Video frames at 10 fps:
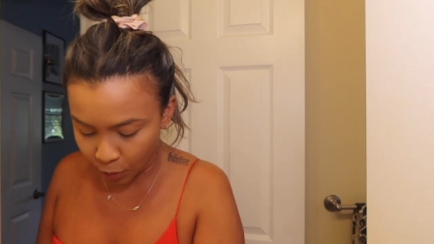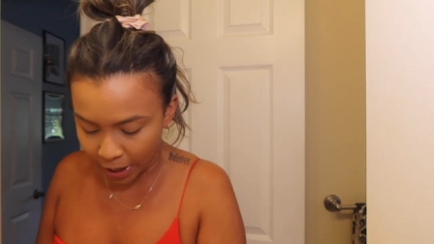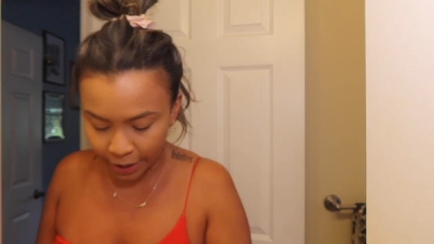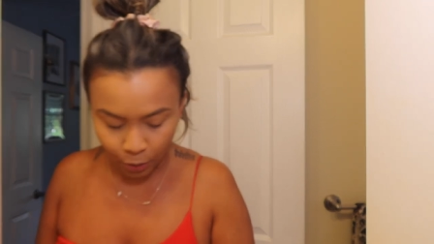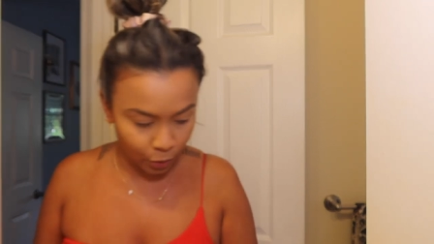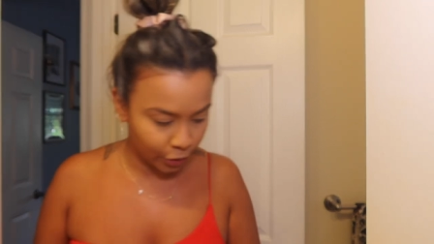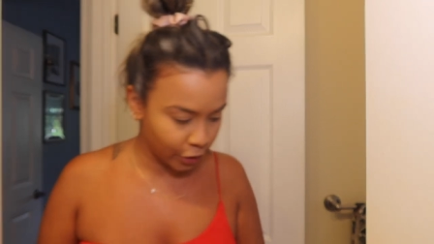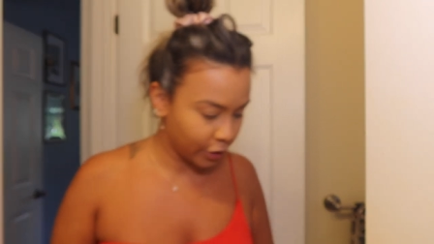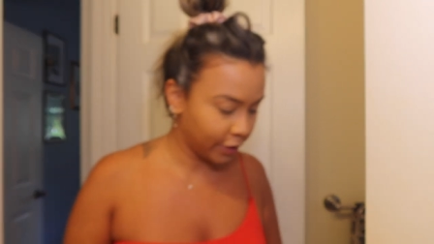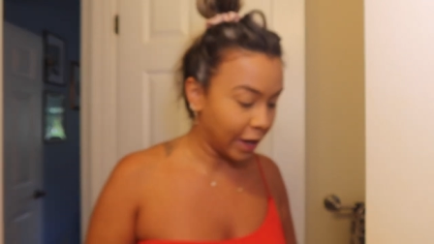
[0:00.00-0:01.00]
So I
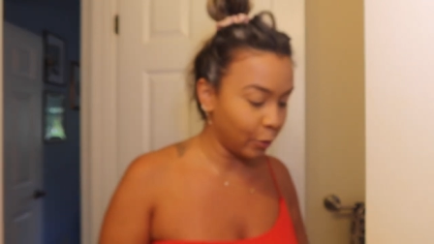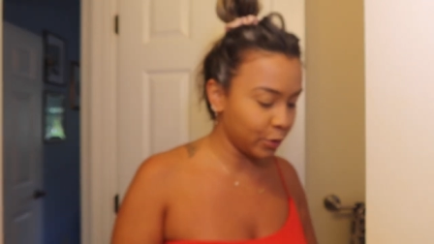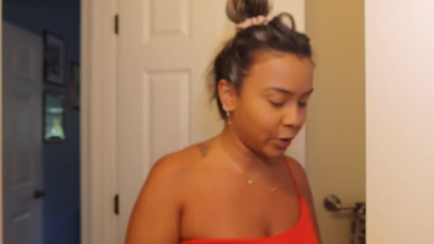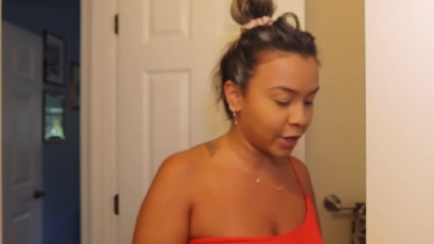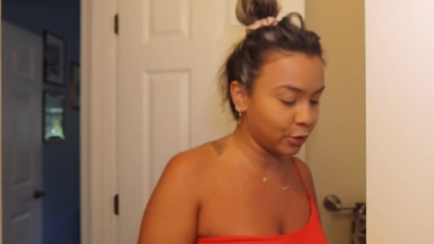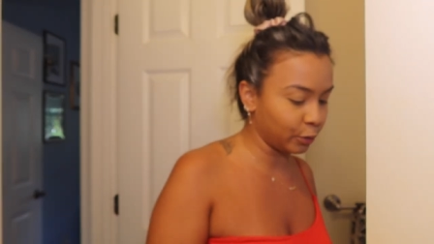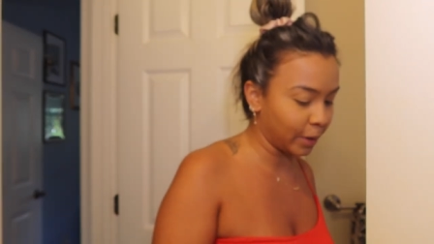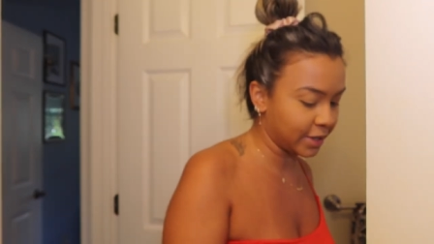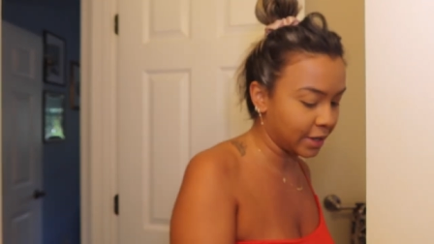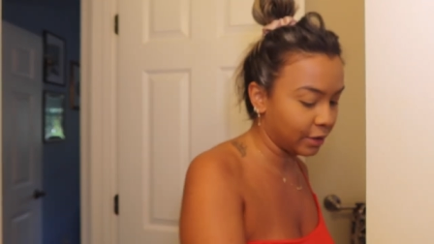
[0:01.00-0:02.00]
ordered, that was what I told
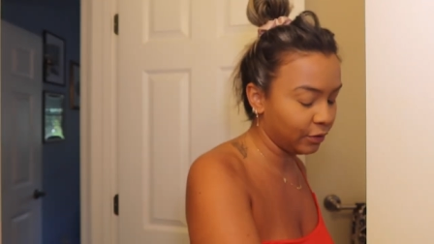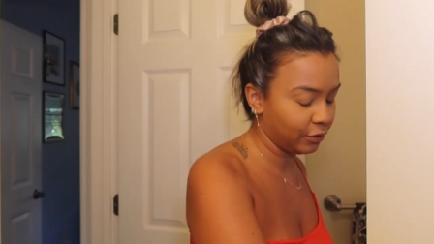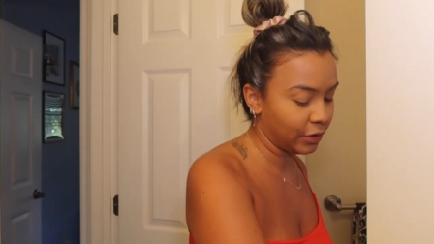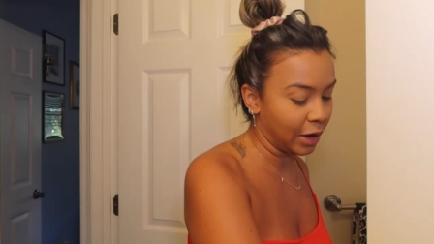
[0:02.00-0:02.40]
myself